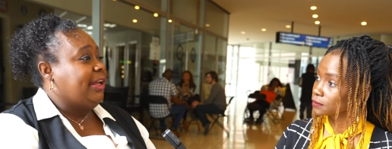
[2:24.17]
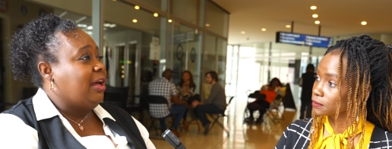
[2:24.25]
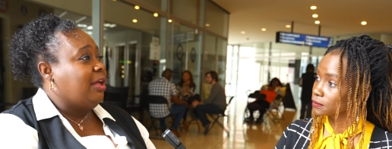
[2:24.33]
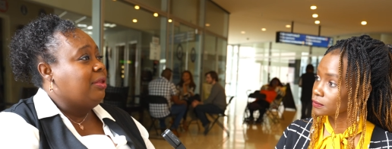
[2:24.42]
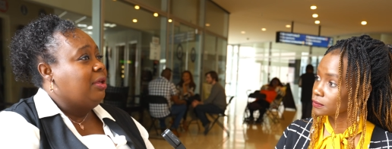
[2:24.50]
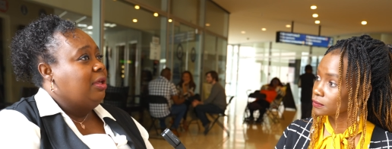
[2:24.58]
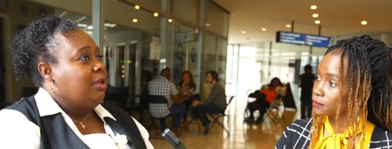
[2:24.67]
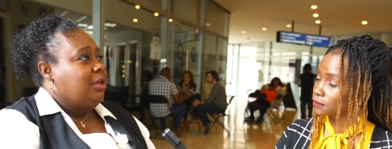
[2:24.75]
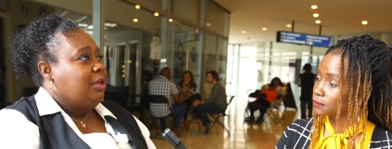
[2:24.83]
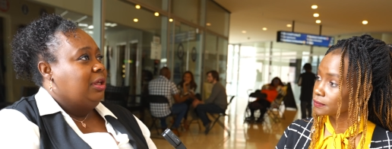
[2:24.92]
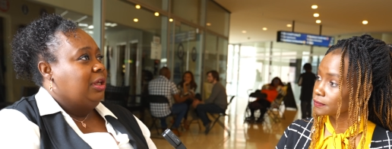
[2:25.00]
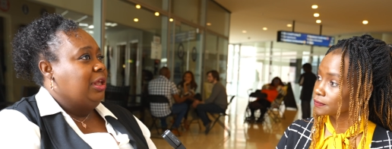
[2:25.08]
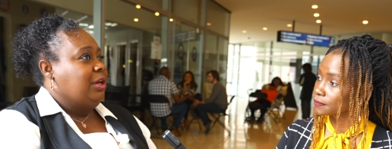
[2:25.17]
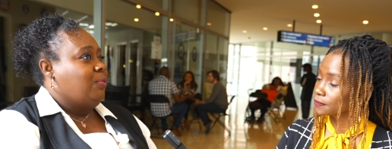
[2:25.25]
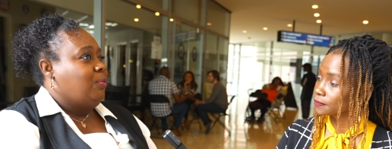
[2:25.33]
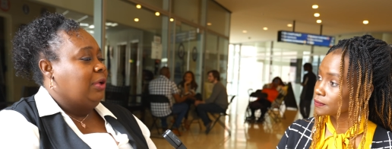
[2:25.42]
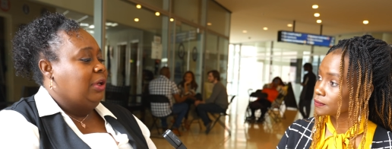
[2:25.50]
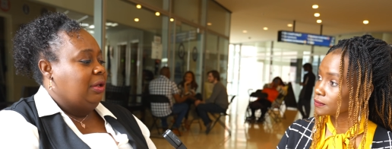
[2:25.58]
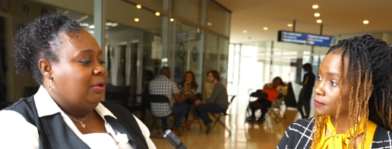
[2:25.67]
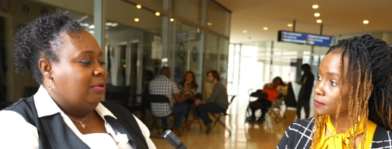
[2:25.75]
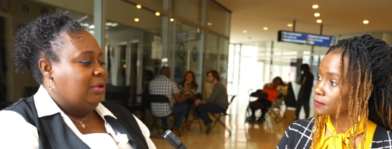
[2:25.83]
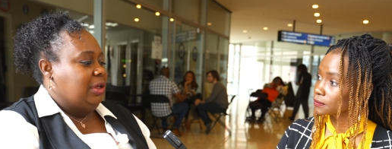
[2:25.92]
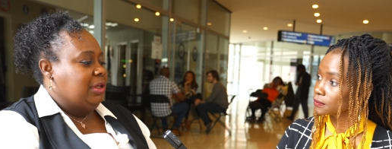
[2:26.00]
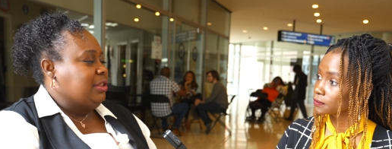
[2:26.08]
Speaker 1: death, in
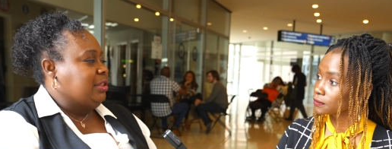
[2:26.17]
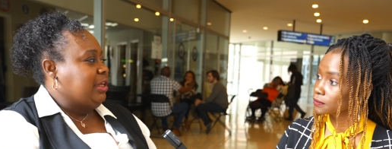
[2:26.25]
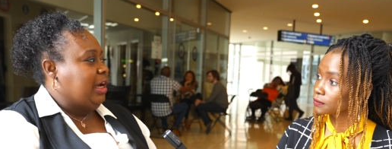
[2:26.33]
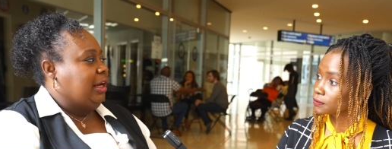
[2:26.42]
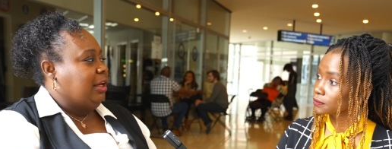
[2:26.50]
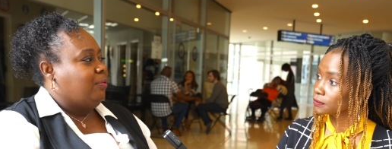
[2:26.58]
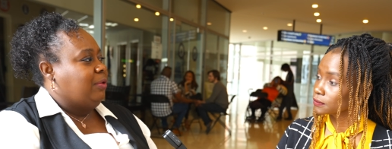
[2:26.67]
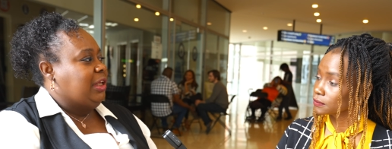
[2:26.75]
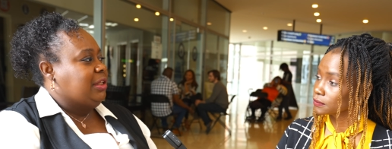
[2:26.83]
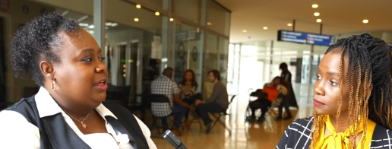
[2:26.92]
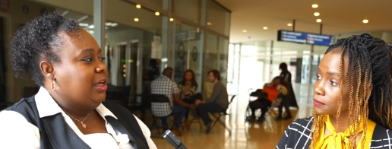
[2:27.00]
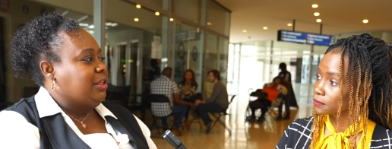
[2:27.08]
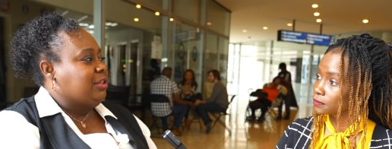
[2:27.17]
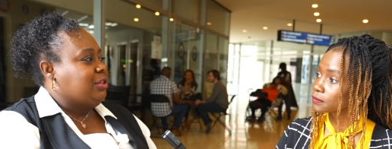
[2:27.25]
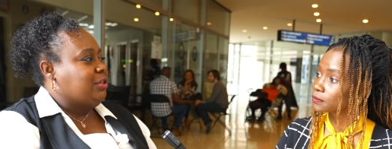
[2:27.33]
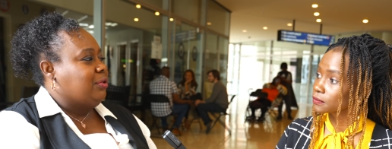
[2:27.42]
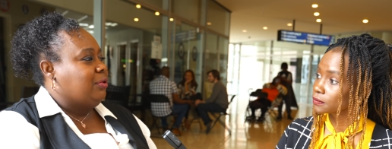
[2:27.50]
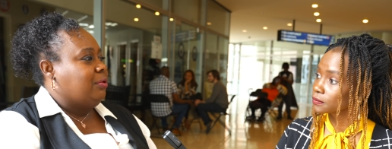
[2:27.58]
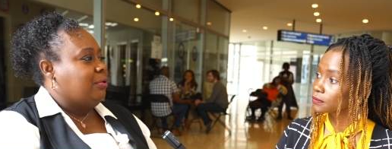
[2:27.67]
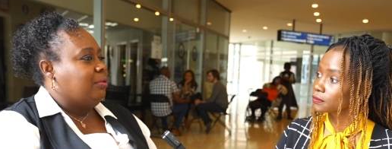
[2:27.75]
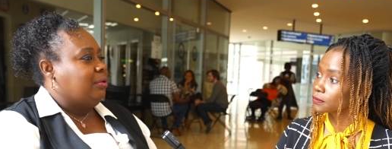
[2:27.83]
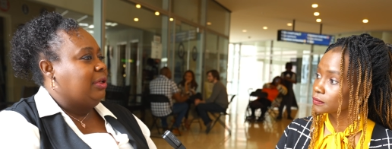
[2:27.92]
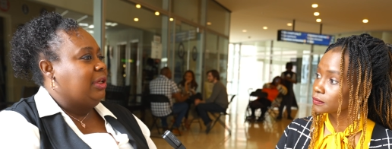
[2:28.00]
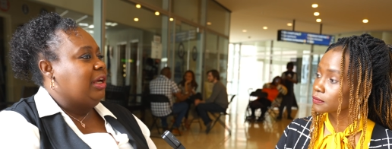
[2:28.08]
society we tend to
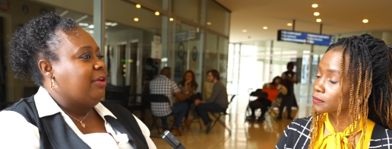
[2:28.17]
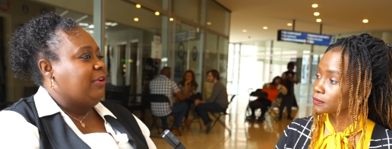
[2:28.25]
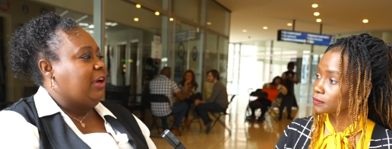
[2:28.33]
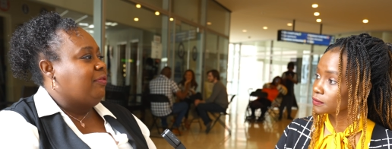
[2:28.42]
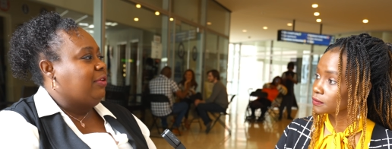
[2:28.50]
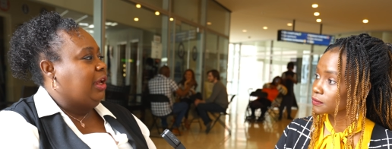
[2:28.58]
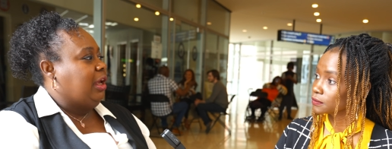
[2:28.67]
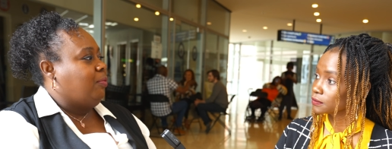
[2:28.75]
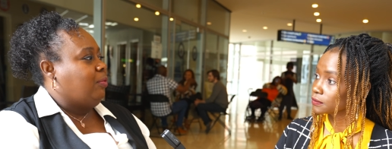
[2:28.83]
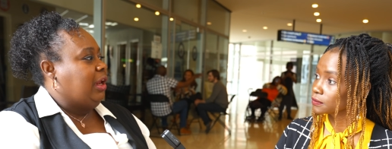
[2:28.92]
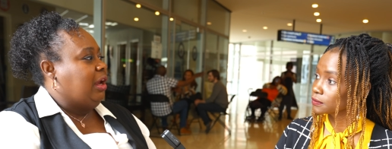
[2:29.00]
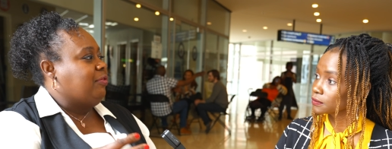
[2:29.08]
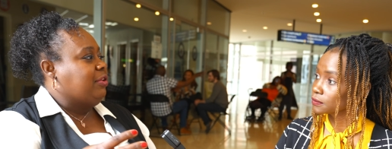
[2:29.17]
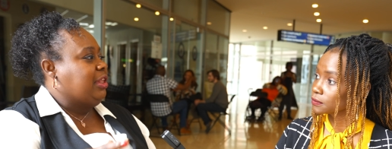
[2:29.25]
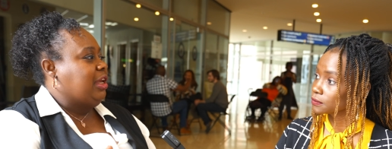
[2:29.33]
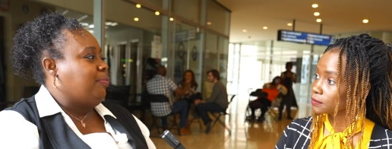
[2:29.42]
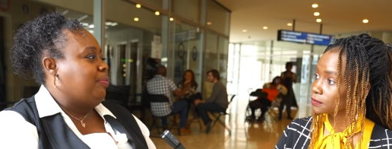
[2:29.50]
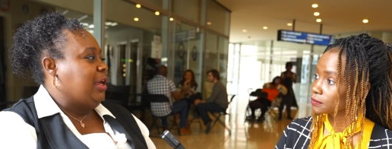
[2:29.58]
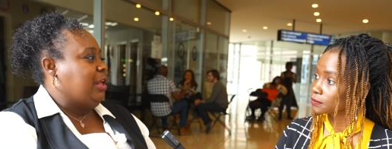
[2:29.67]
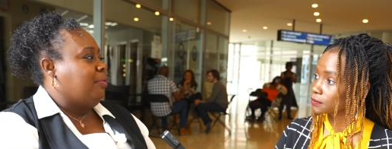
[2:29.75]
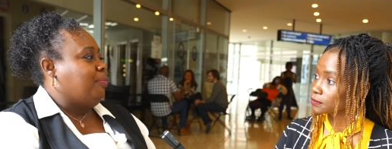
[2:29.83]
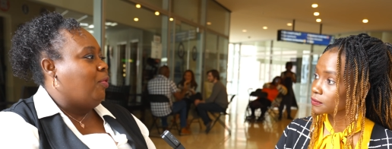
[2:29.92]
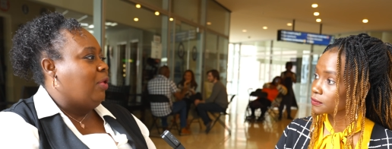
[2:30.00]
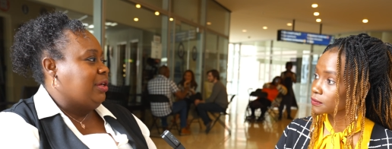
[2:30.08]
live every day with everything being
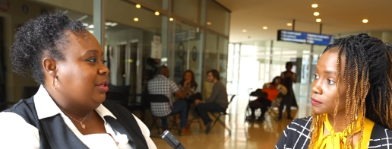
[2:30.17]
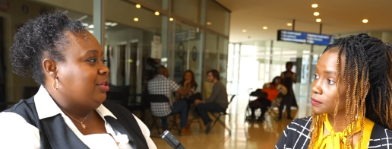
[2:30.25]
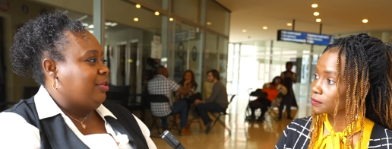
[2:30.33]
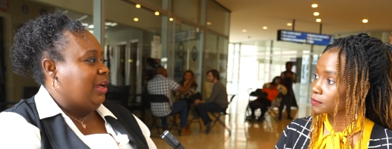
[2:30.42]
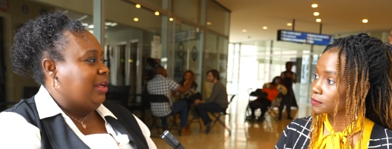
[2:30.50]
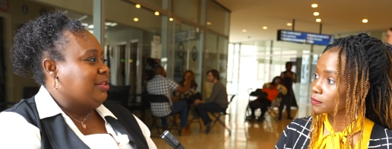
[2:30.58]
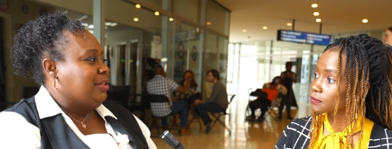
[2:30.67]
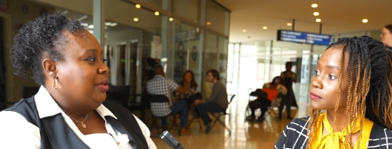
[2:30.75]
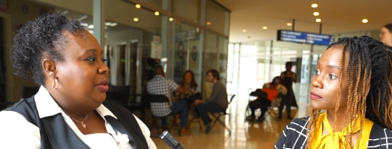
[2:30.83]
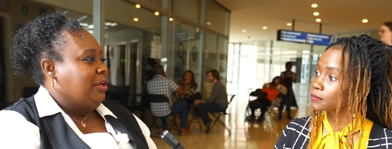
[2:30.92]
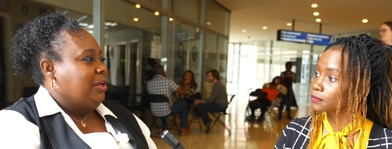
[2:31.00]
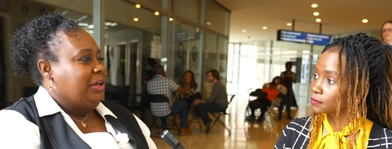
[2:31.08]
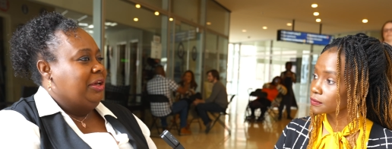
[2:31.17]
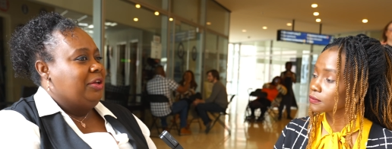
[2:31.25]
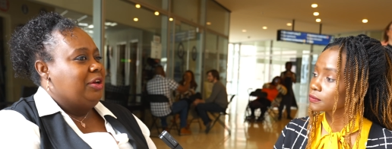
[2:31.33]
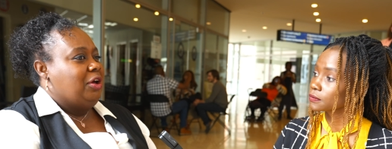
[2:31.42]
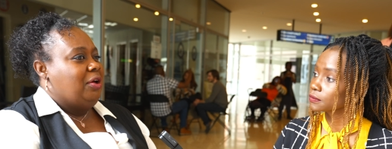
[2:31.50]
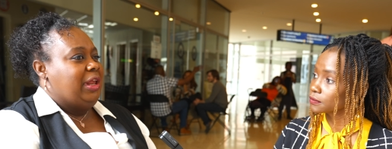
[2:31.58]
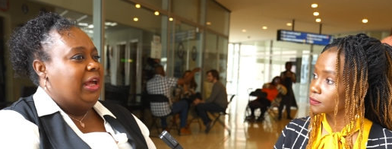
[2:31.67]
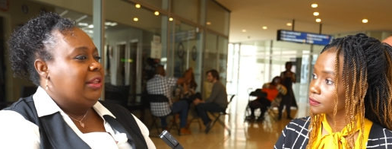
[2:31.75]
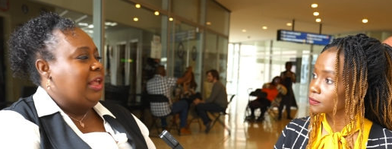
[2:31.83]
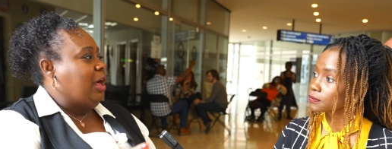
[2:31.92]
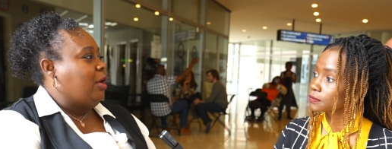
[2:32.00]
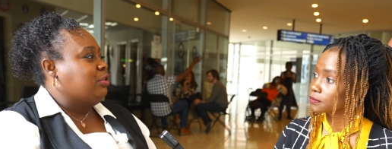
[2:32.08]
important to us. You know, like
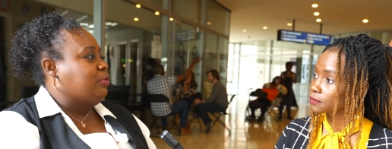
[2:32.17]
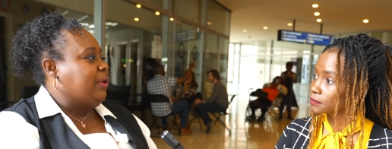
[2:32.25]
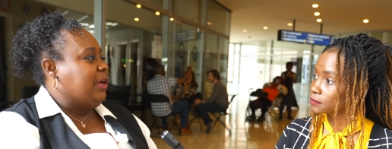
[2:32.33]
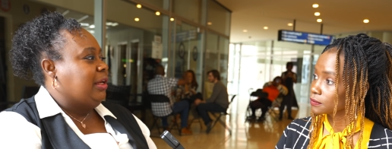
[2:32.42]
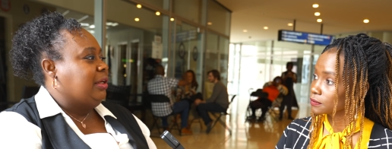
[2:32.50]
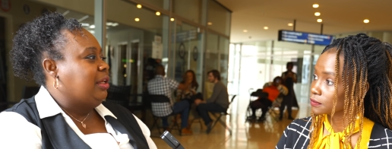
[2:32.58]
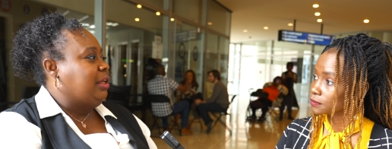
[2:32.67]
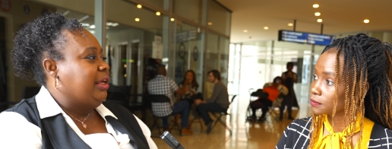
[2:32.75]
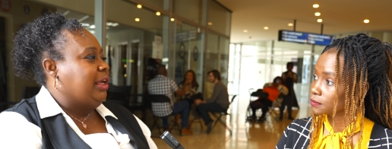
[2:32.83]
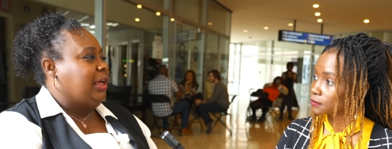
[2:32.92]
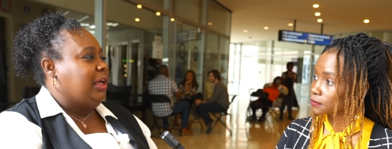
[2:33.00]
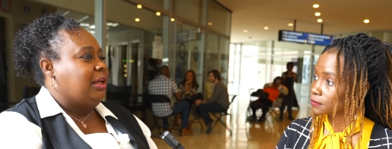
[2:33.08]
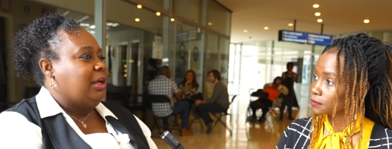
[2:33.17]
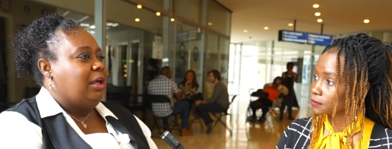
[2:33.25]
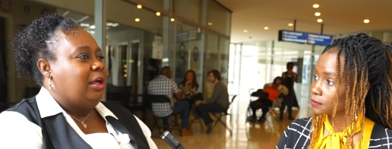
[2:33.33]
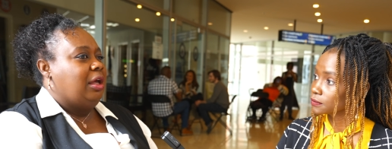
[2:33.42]
the house being clean,